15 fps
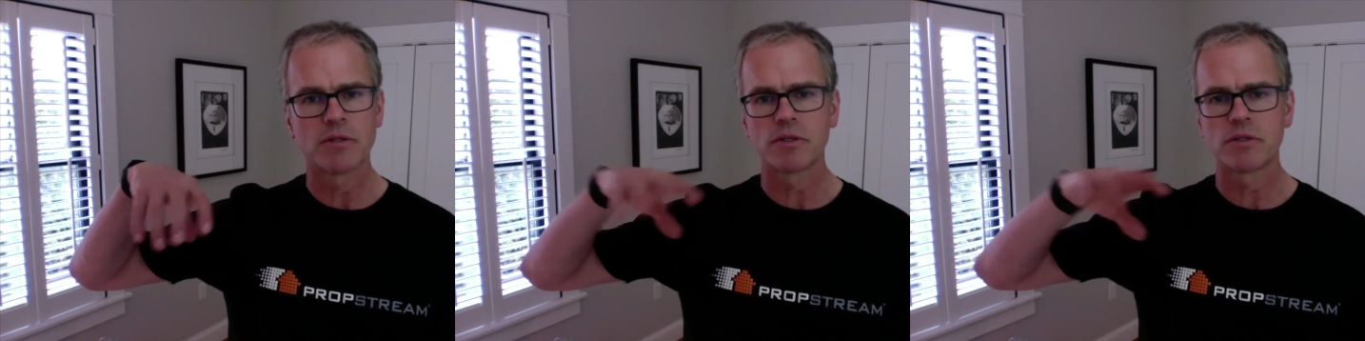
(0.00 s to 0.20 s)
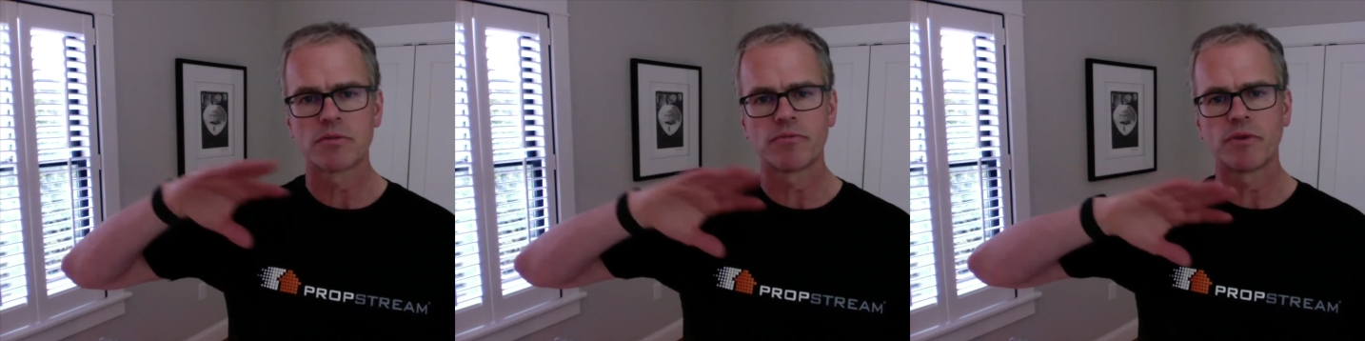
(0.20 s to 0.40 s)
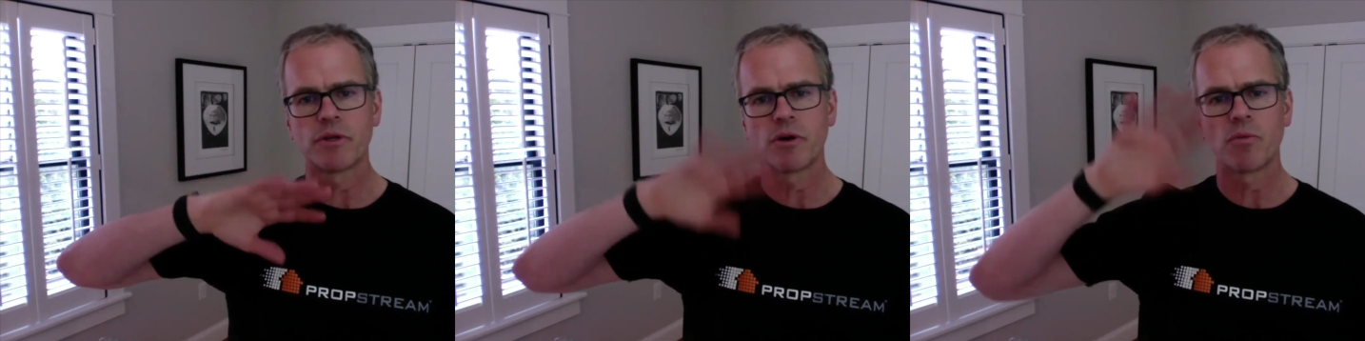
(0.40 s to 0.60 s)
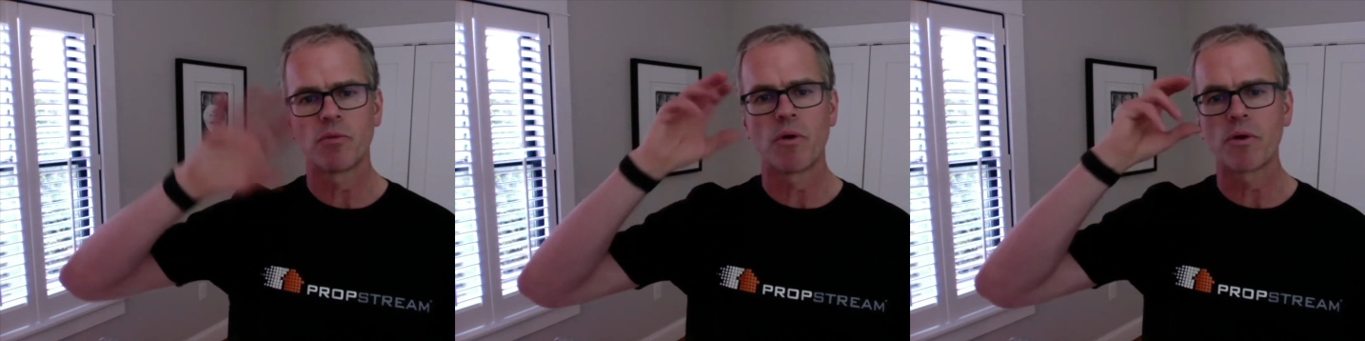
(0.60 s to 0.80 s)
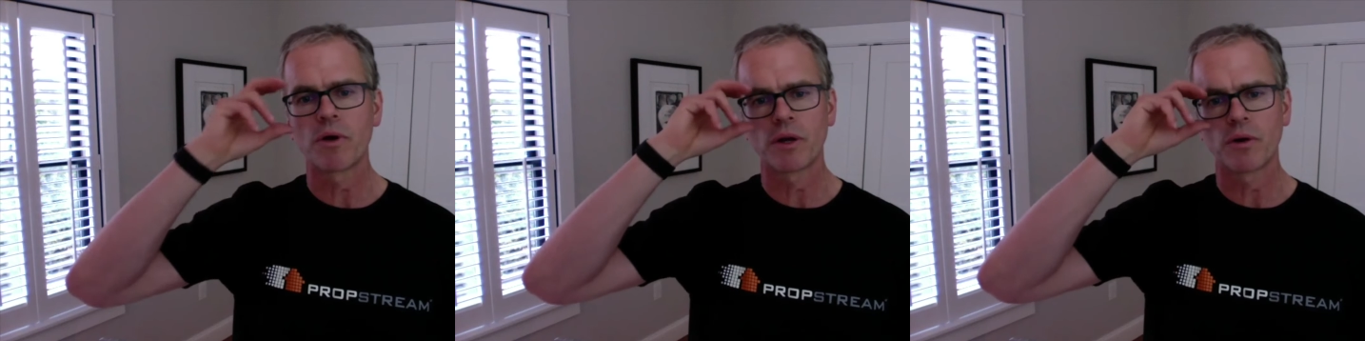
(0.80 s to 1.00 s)
This video
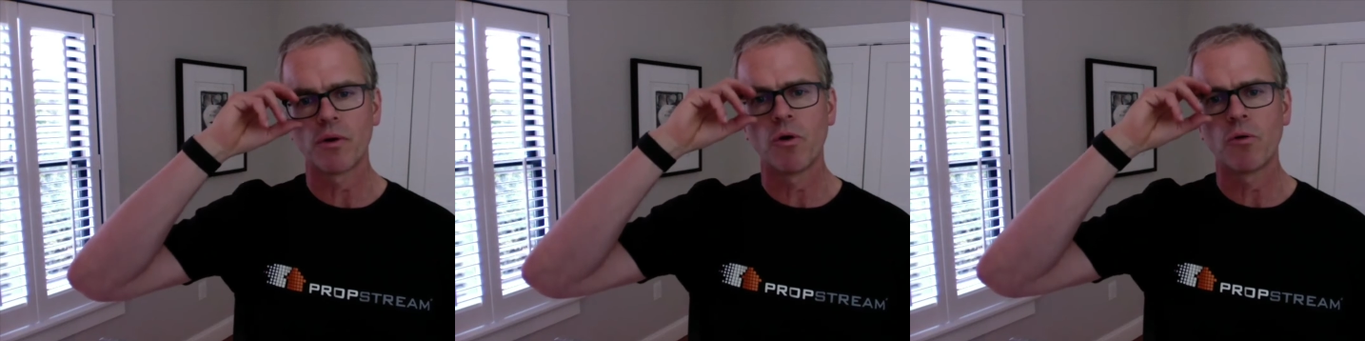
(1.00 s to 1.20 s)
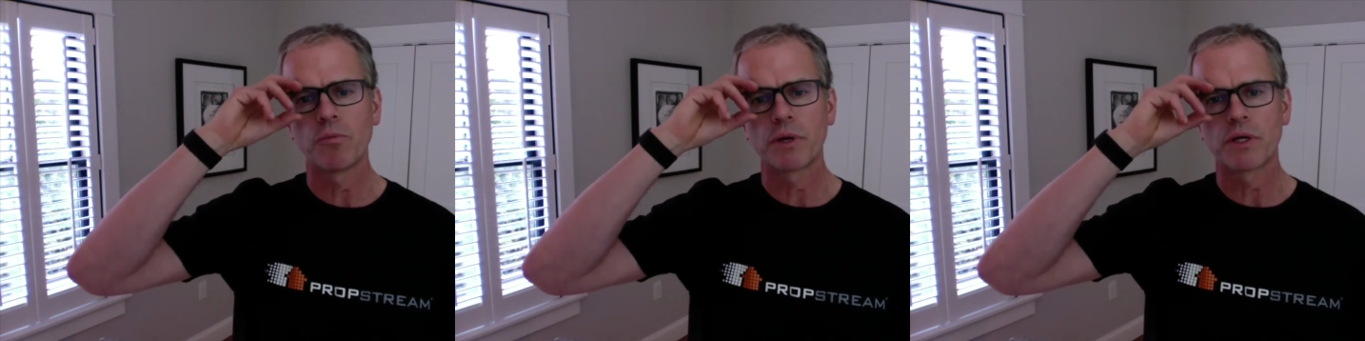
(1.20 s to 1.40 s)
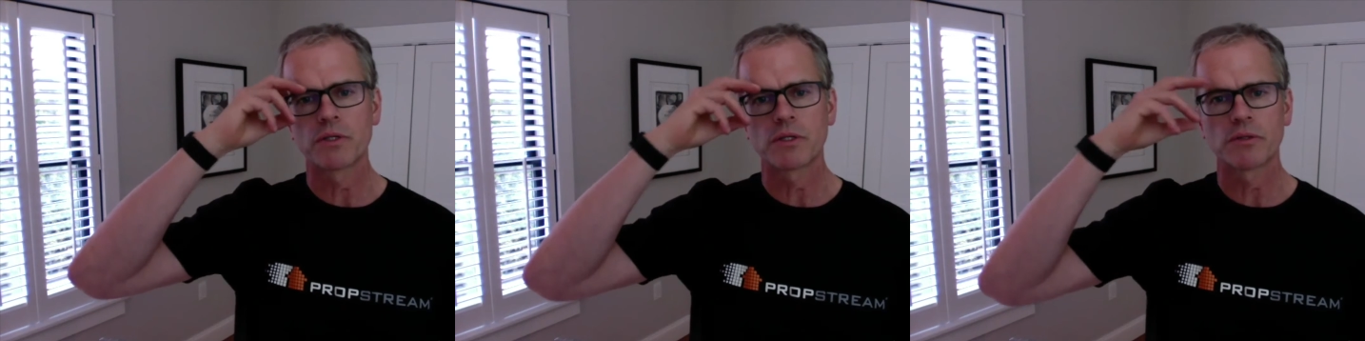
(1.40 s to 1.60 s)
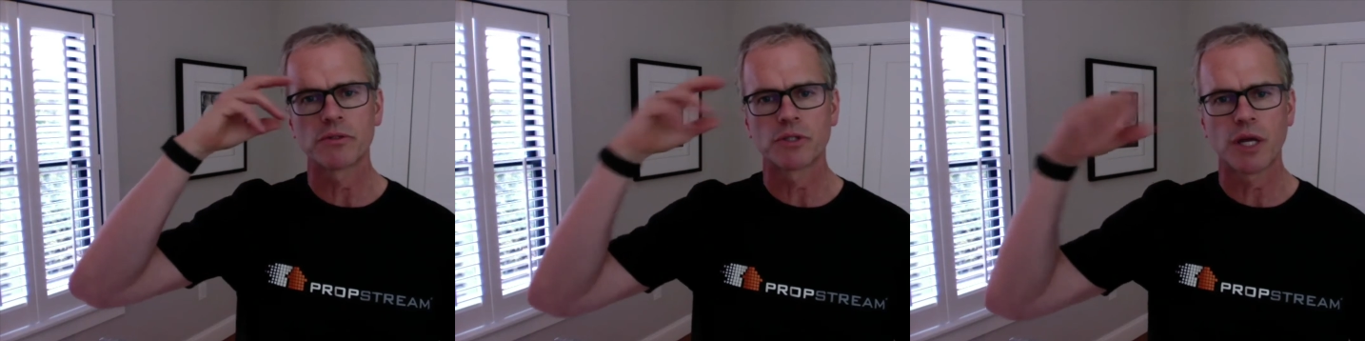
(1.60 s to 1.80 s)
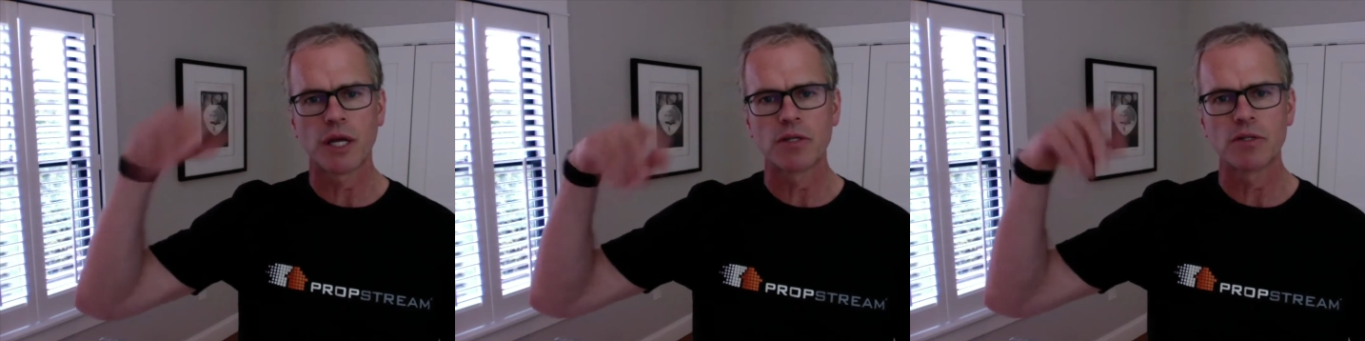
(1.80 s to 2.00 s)
won't get old because it'll
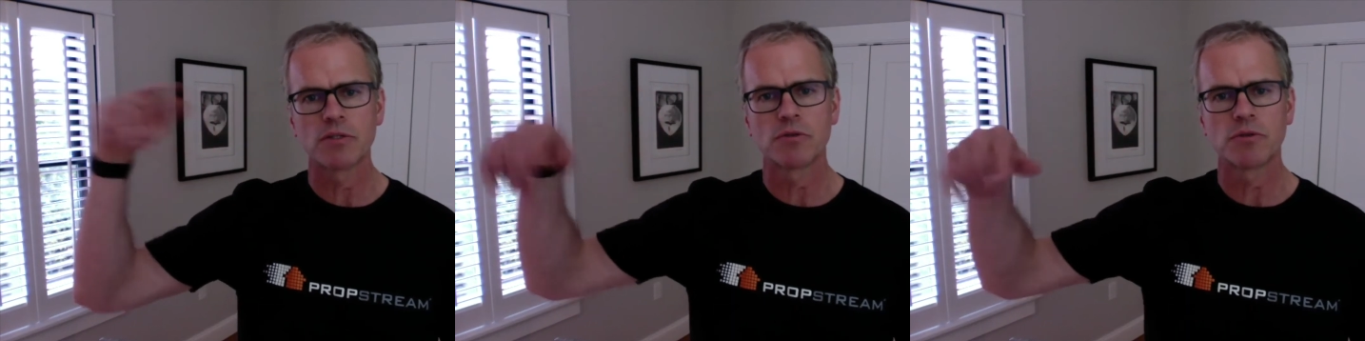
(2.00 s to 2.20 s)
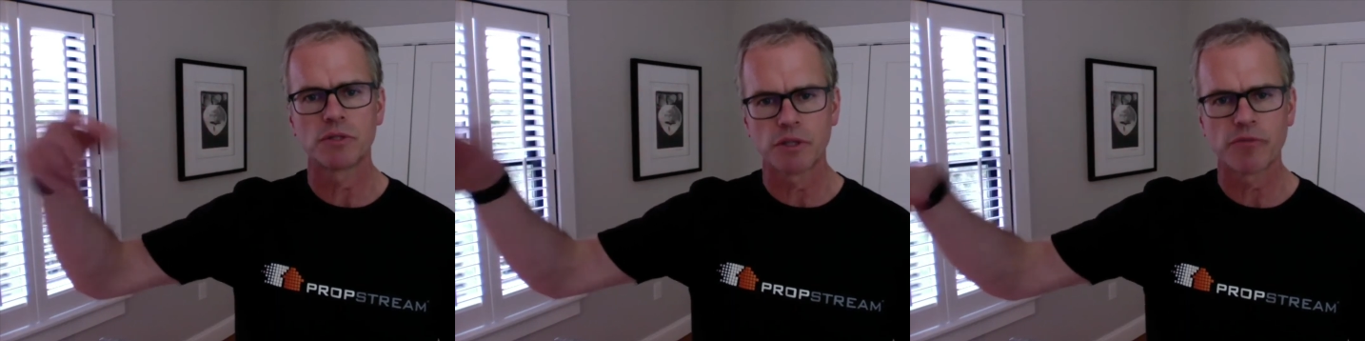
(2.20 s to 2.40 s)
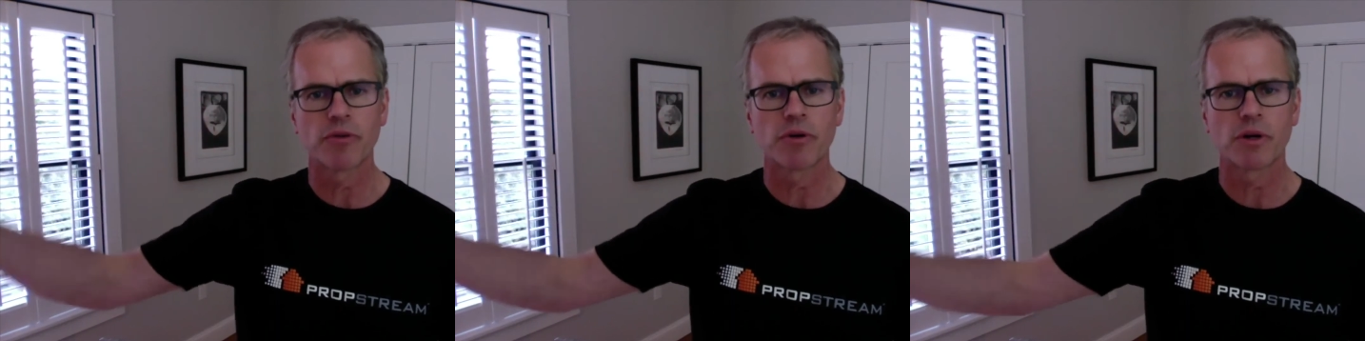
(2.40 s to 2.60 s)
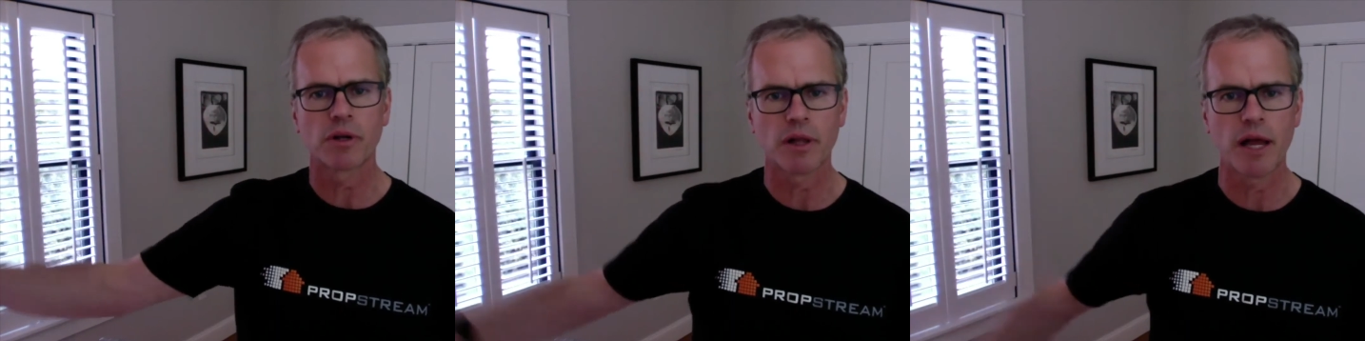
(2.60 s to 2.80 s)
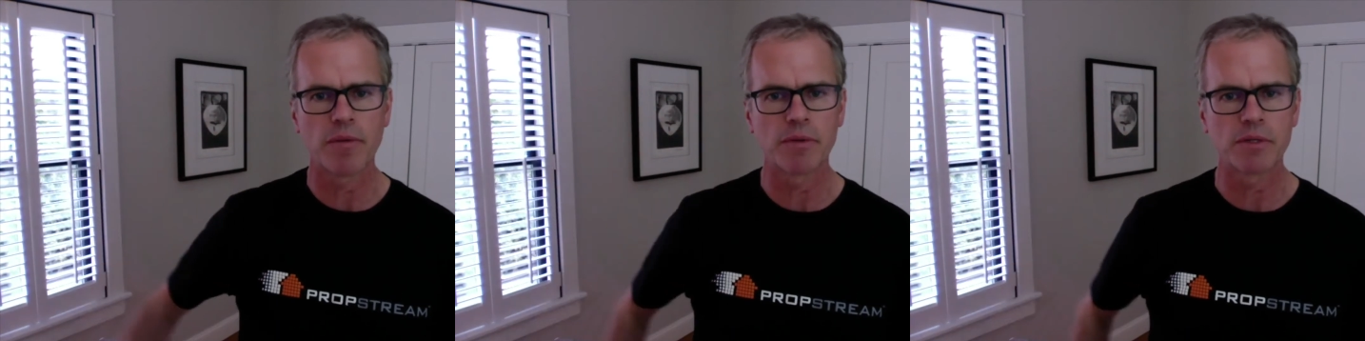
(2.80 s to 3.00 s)
change into a different
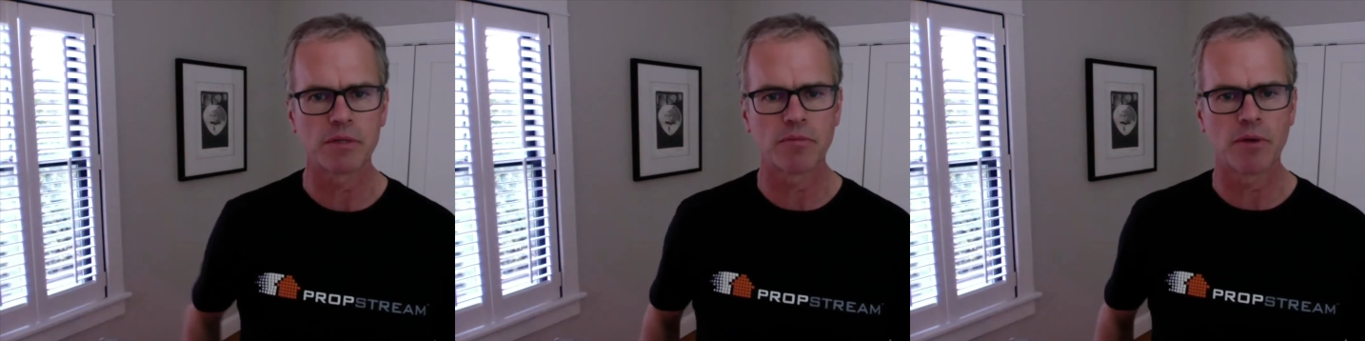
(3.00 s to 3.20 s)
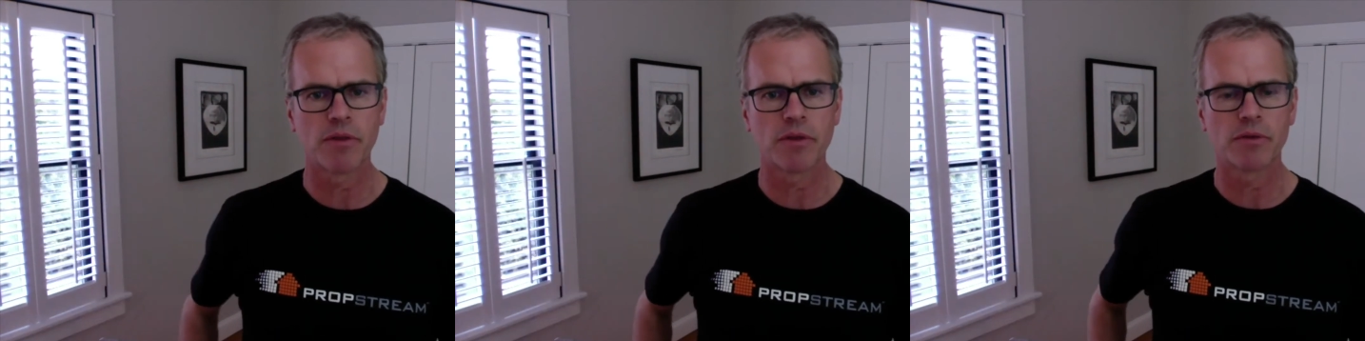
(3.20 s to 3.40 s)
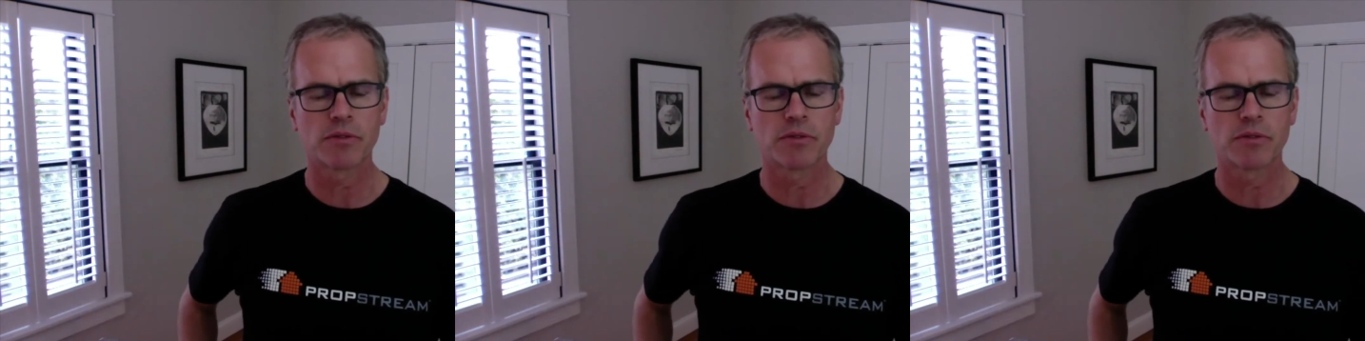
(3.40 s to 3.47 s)
climate some other,